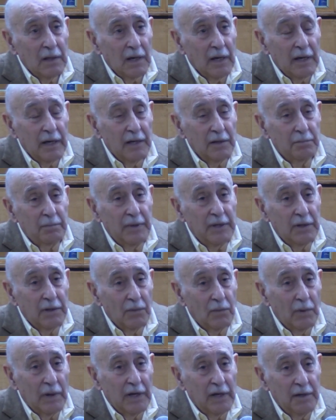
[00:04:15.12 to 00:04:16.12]
I had been
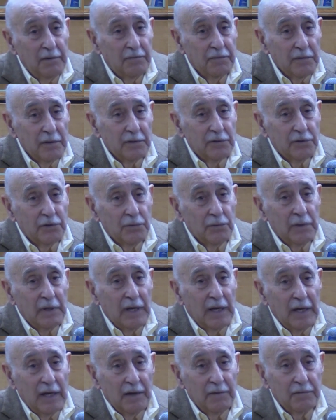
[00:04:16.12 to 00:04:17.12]
away for
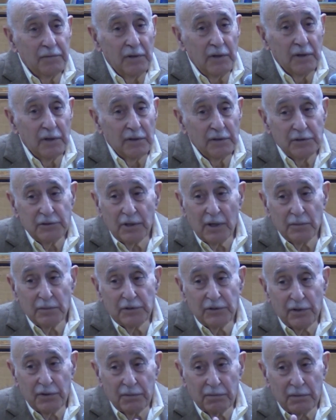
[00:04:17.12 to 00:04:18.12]
2.5 years. I
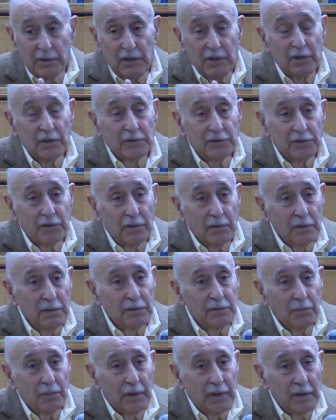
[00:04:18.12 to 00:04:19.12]
was 3 years
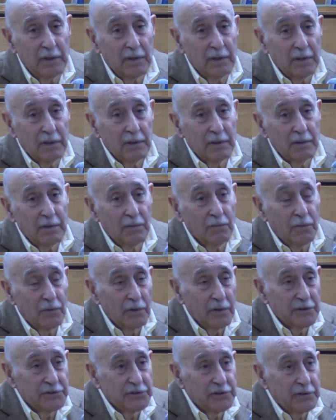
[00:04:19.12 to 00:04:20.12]
old when the
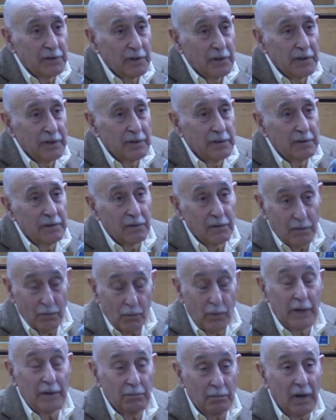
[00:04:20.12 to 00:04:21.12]
war started, or
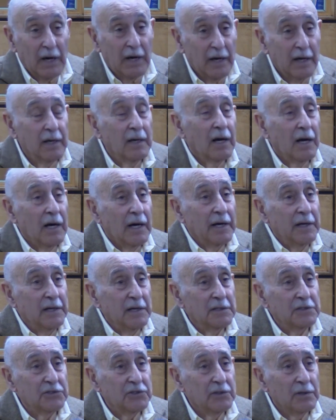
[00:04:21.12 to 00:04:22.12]
when my
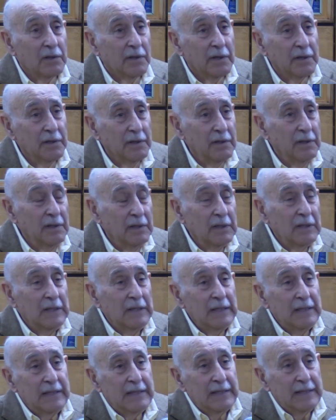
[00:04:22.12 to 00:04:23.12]
hiding started.
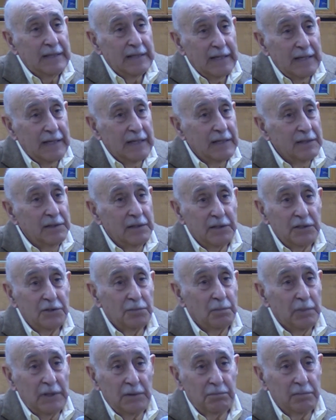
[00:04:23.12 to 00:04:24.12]
And these
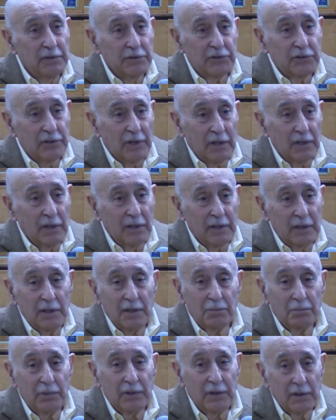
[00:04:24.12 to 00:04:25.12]
people suddenly
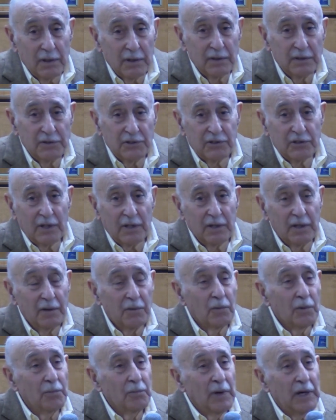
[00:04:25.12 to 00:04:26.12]
appeared and said they
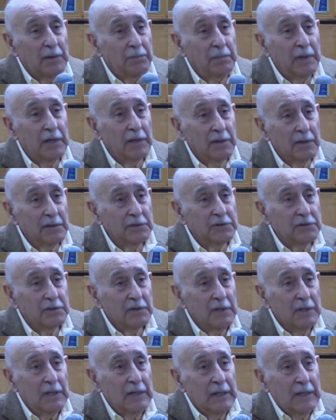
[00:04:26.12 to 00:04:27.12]
were my parents.
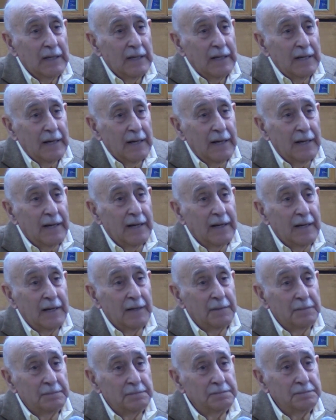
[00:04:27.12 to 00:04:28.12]

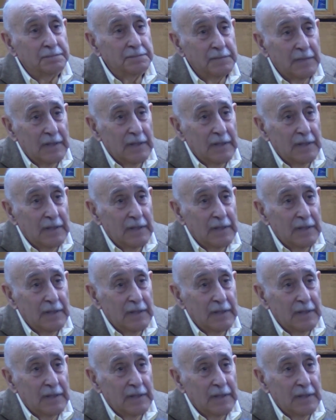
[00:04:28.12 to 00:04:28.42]
I